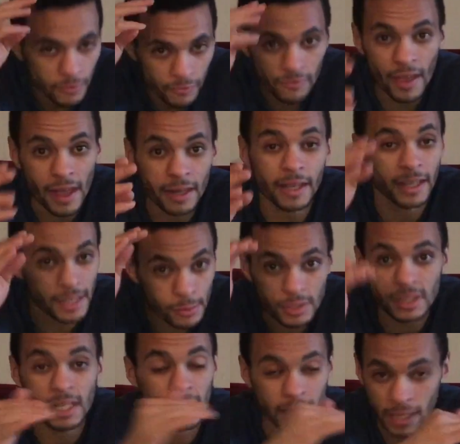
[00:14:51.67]
Vet, and he
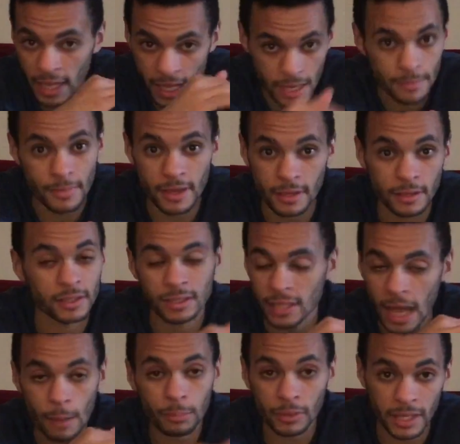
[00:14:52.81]
was hit haymakers,
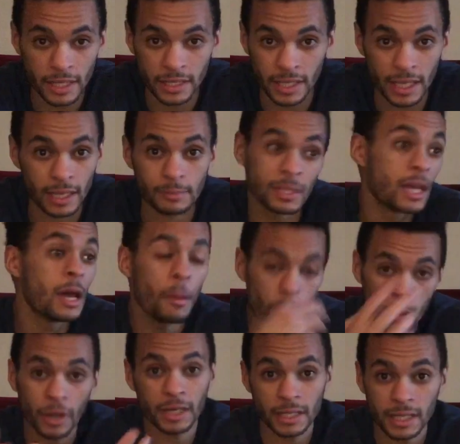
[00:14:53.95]
not playing games.
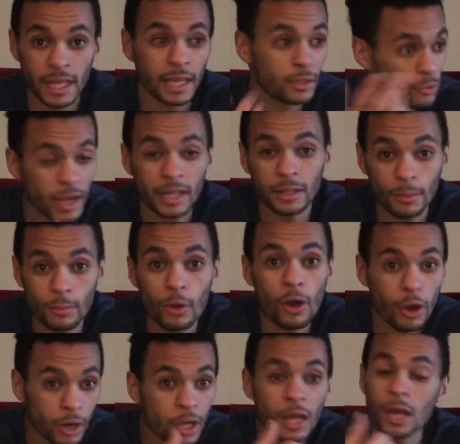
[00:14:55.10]
But again, Craig
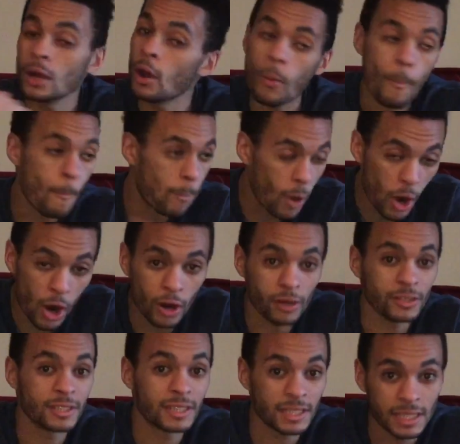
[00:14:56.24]
Lamar Bar
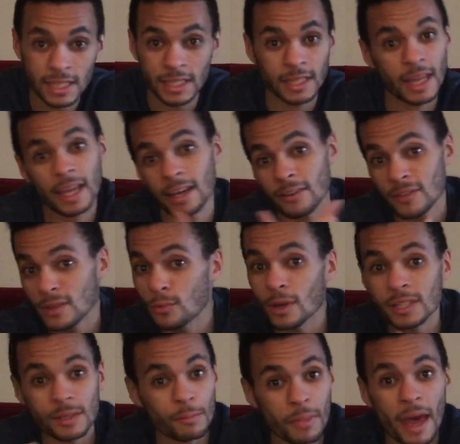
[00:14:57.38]
City. And if he
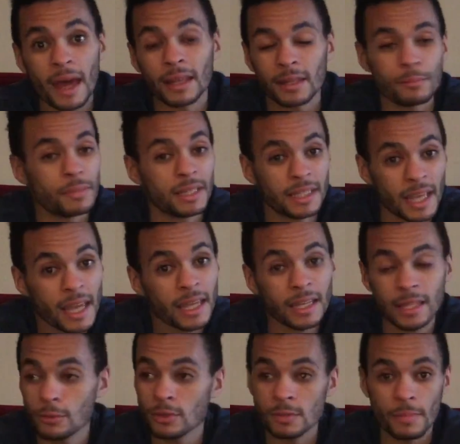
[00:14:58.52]
wasn't battling Big Cannon,
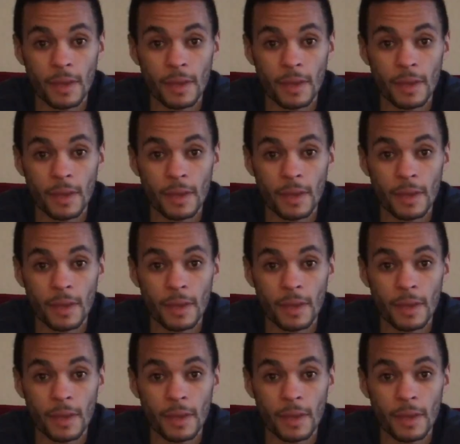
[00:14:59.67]
he was